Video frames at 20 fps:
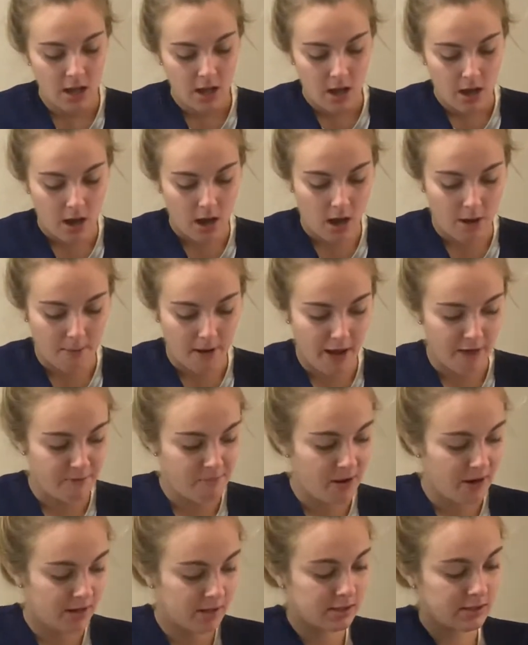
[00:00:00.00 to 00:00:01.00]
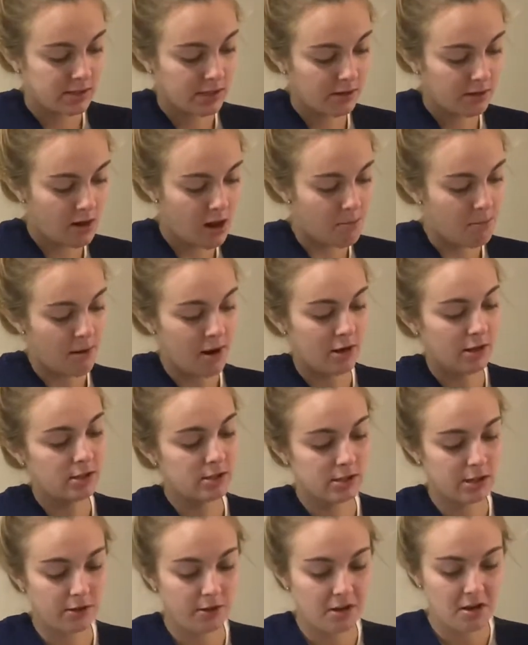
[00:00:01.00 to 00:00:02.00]
I have
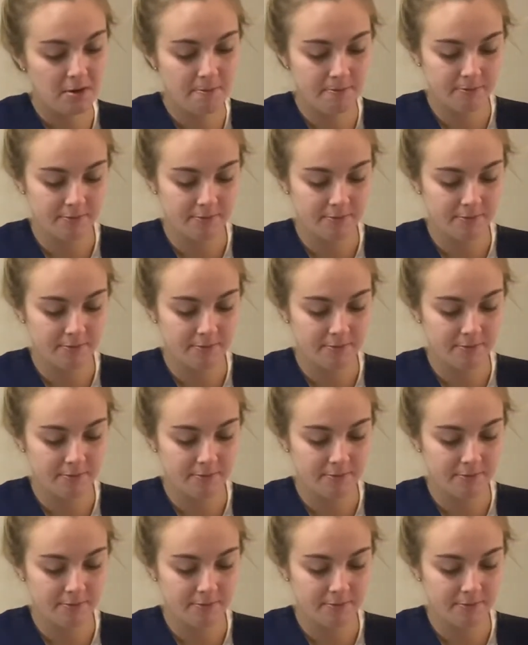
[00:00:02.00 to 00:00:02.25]
penicillin,